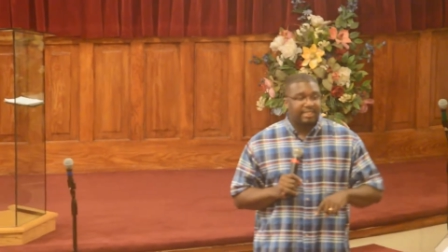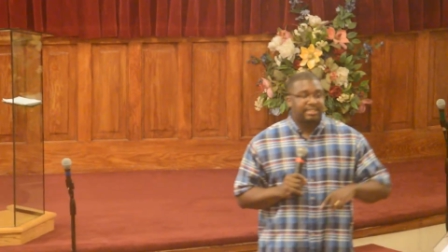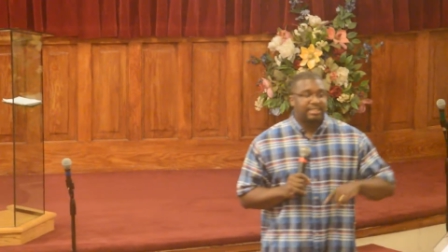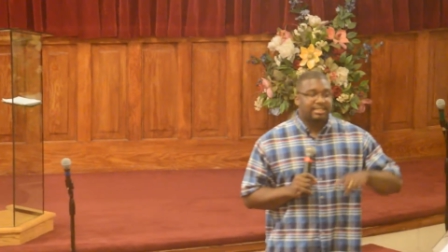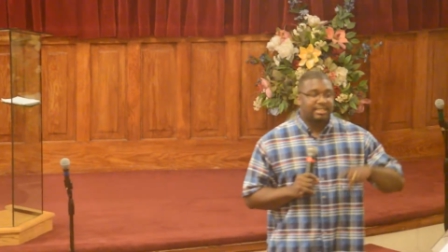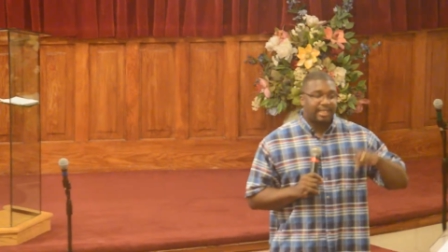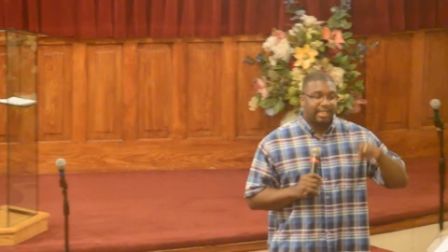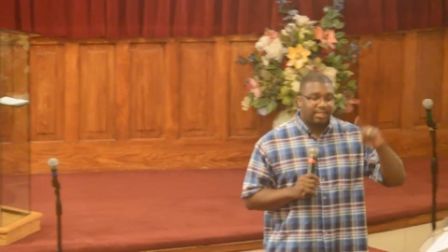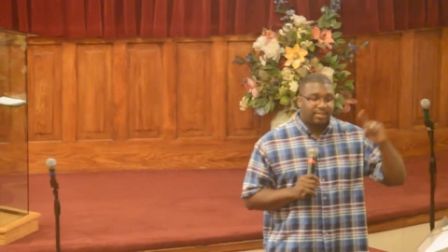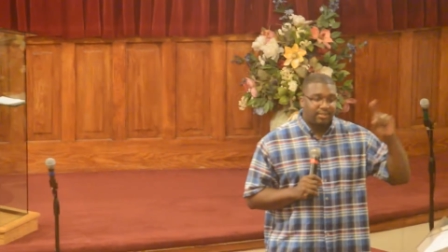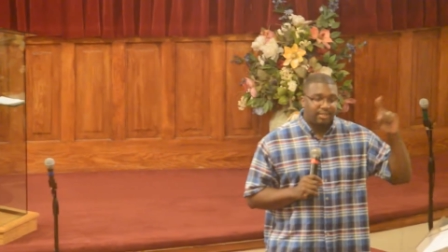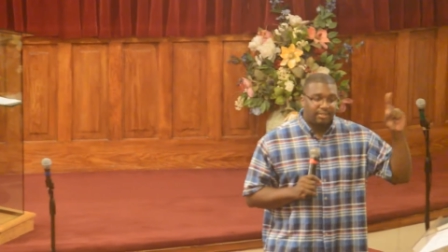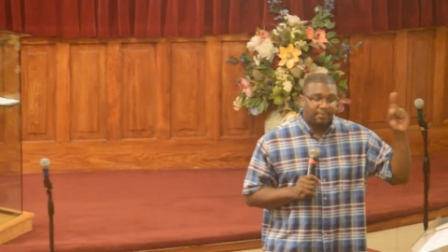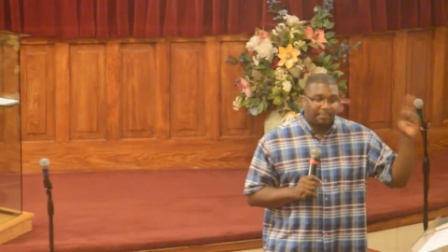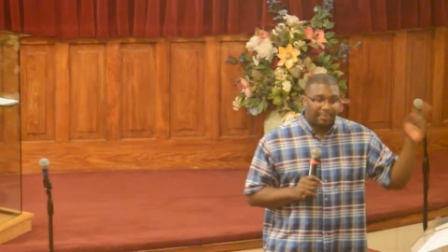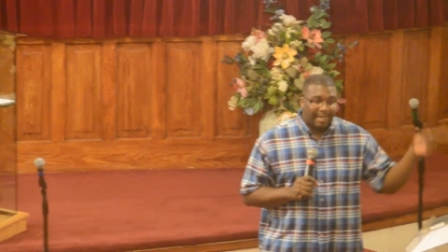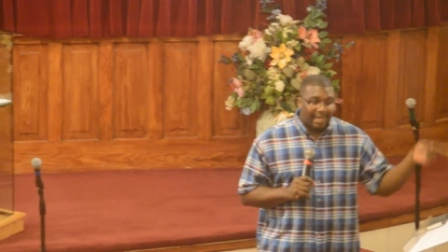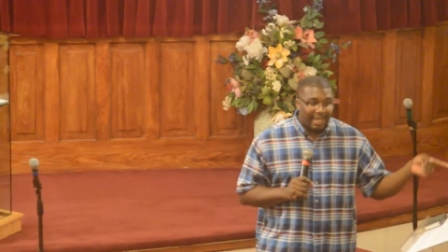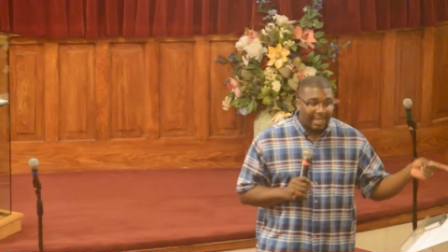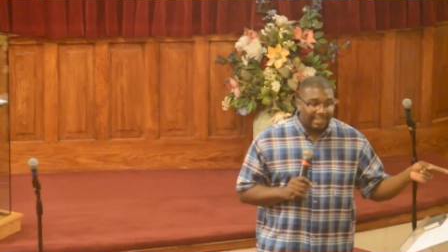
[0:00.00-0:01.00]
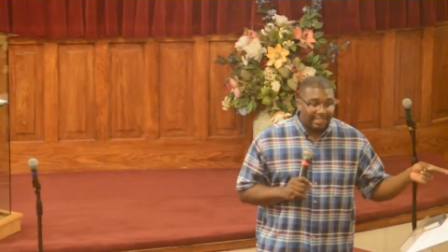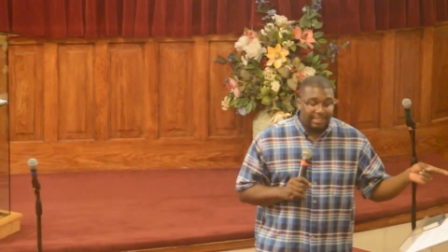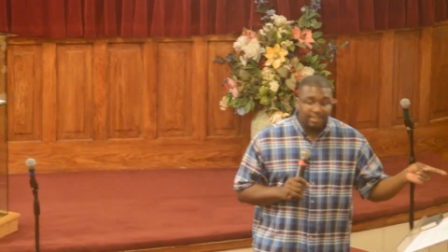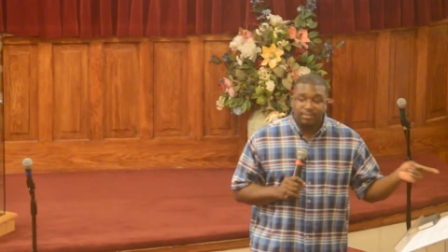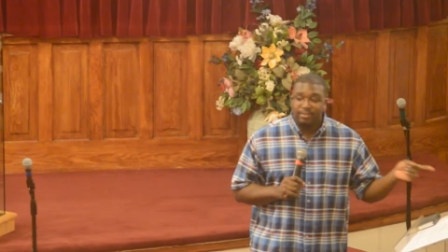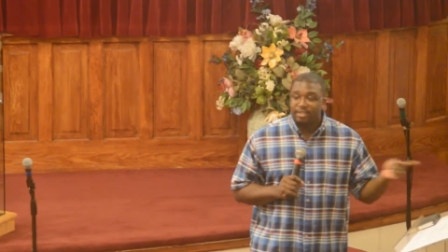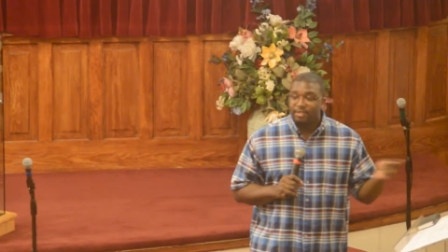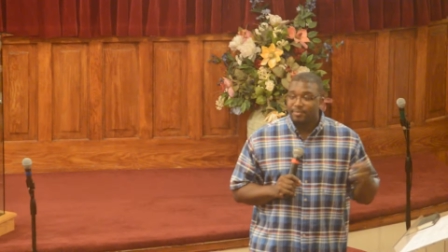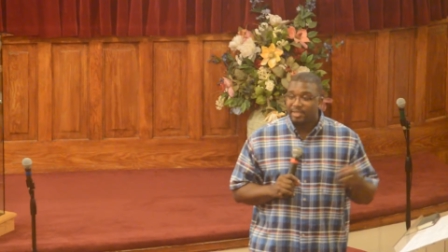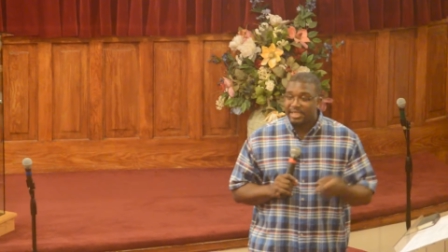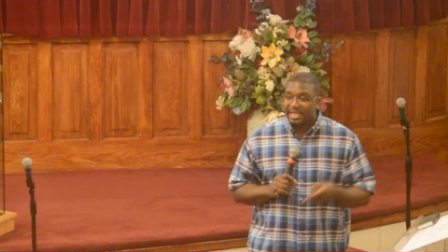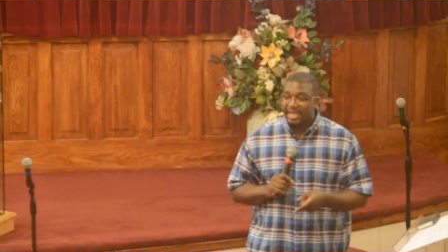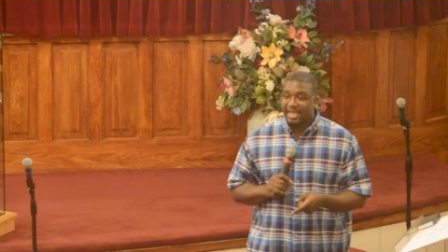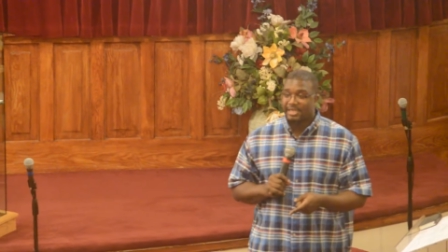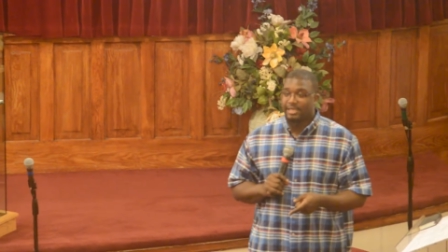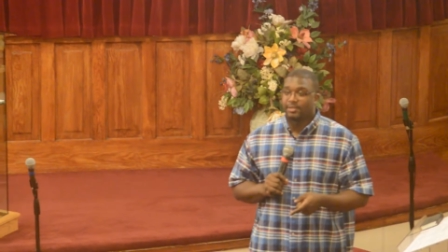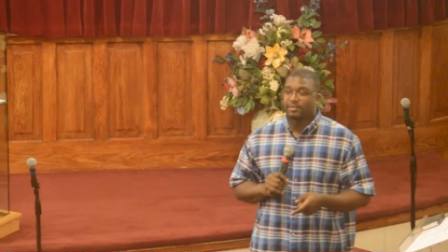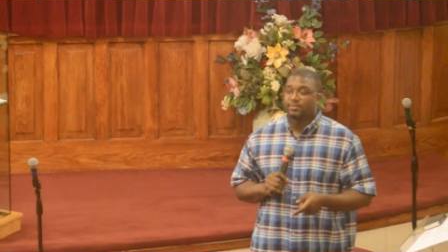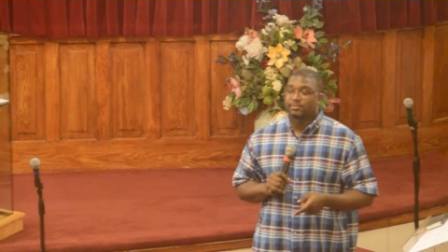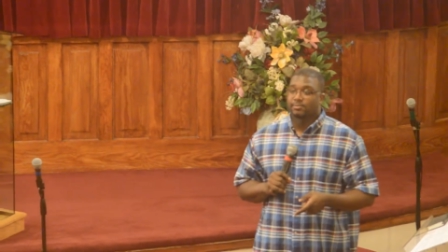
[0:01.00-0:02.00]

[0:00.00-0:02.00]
just like you need a pilot, you need a mechanic.